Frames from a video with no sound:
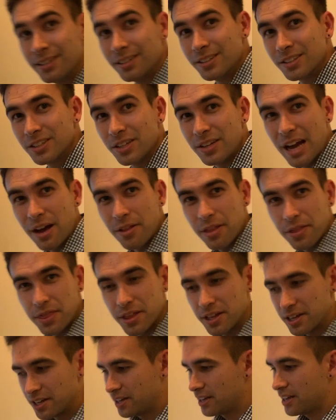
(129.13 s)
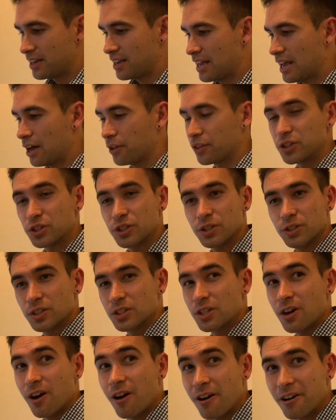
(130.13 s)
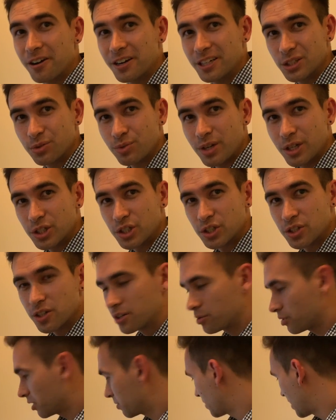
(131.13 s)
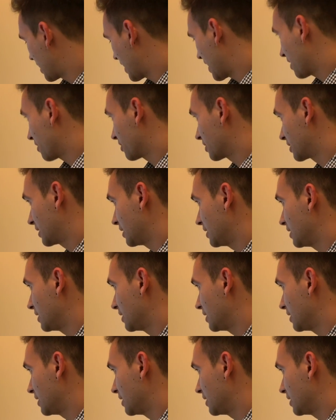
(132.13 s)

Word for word: So now that the health insurance card is registered with my ARC,